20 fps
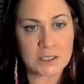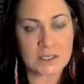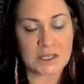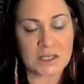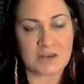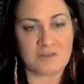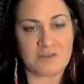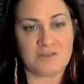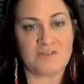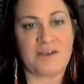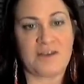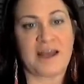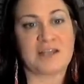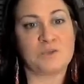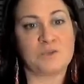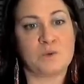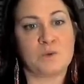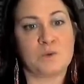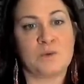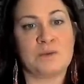That in
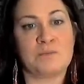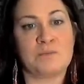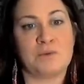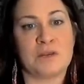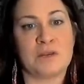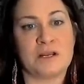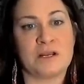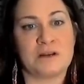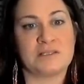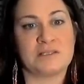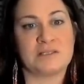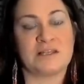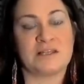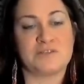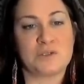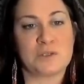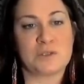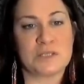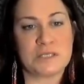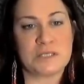fact, when we bring ourselves
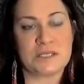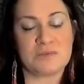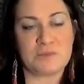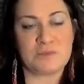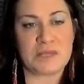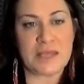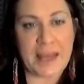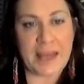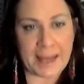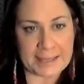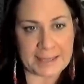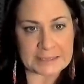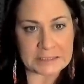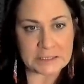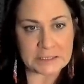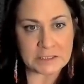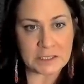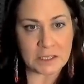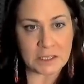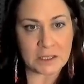to the deep
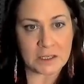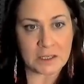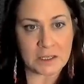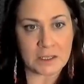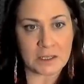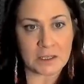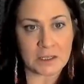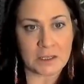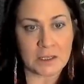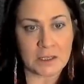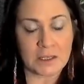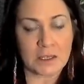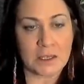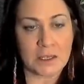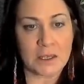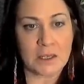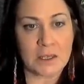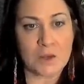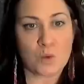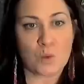yes,
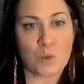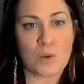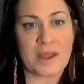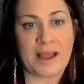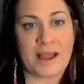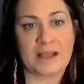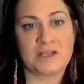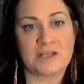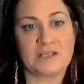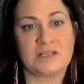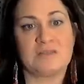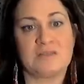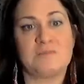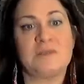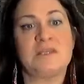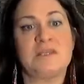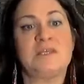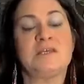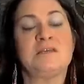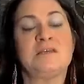we actually
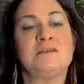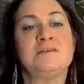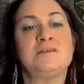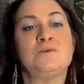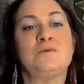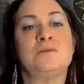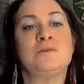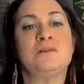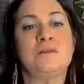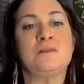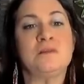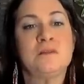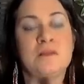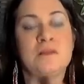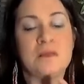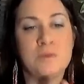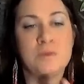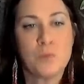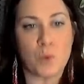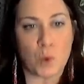begin to
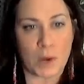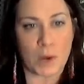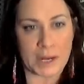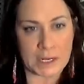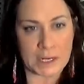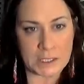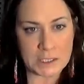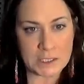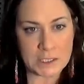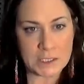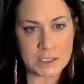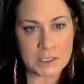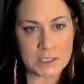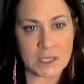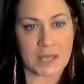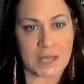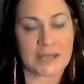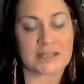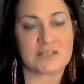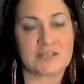liberate
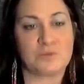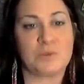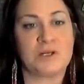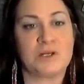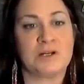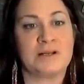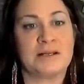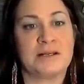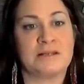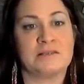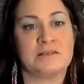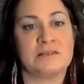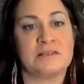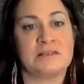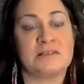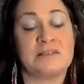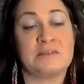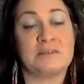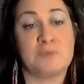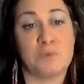that experience.
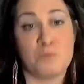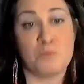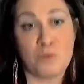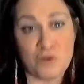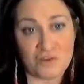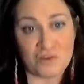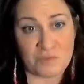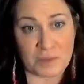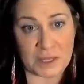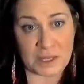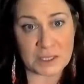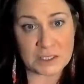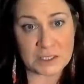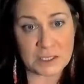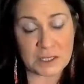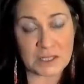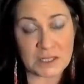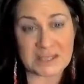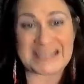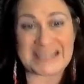It's the
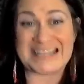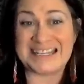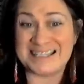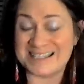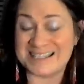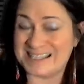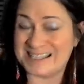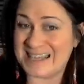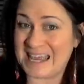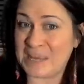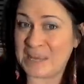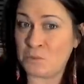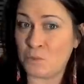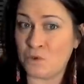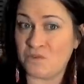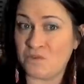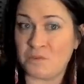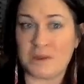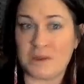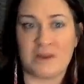movement, the insane
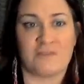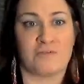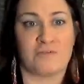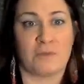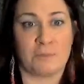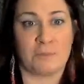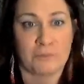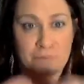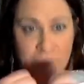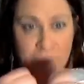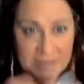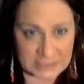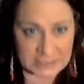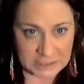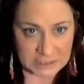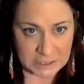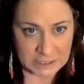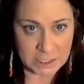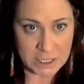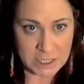movement of
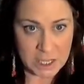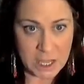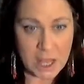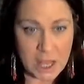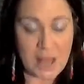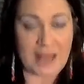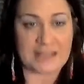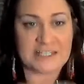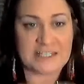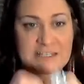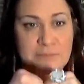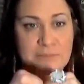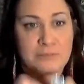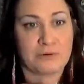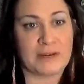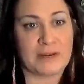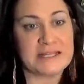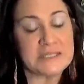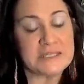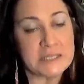repressing and
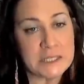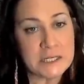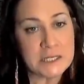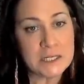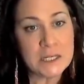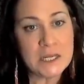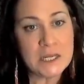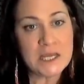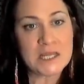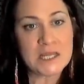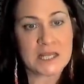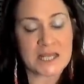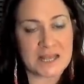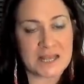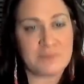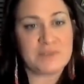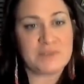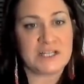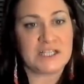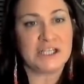suppressing that
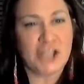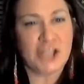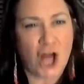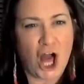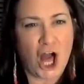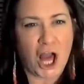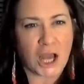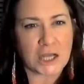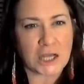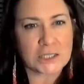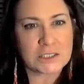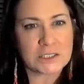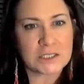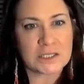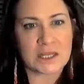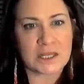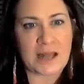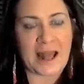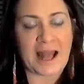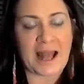keeps it
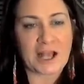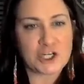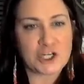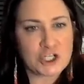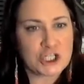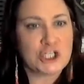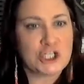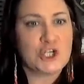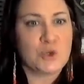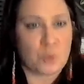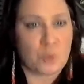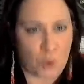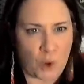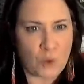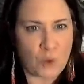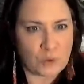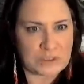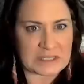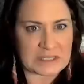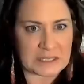locked, that actually
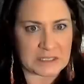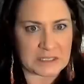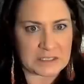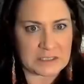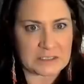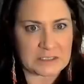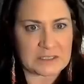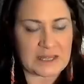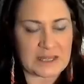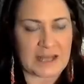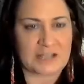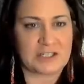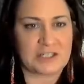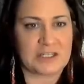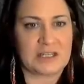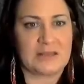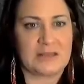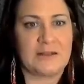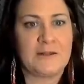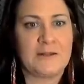grows it. It's
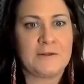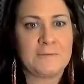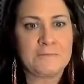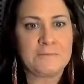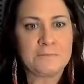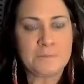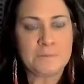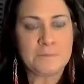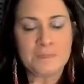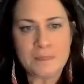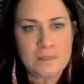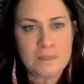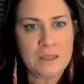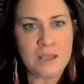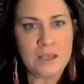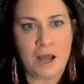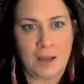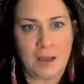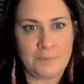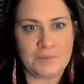actually
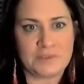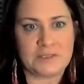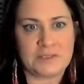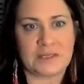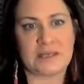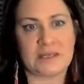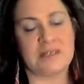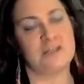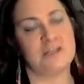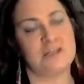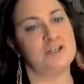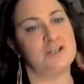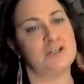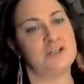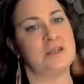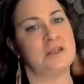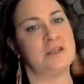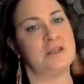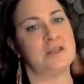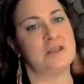the opposite
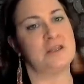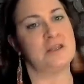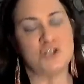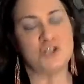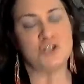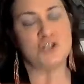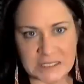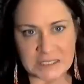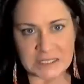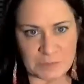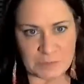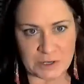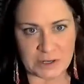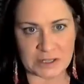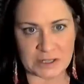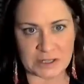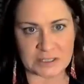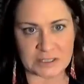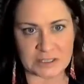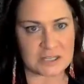in the direct
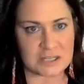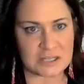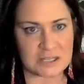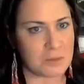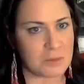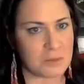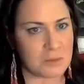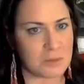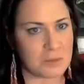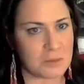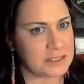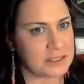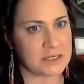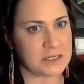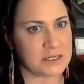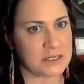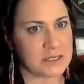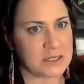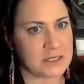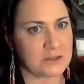experience. The mind tells
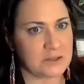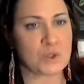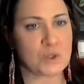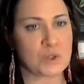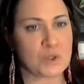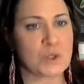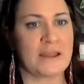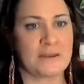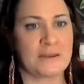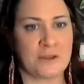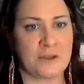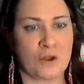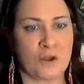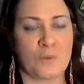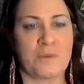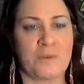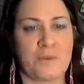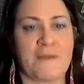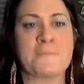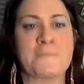another story, I know,
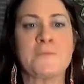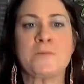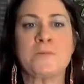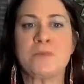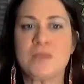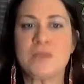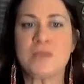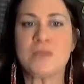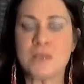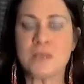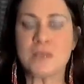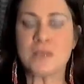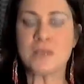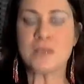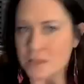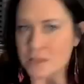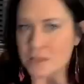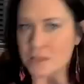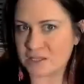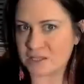but
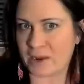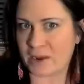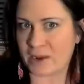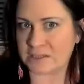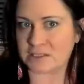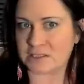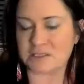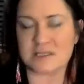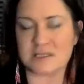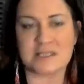that's the practice.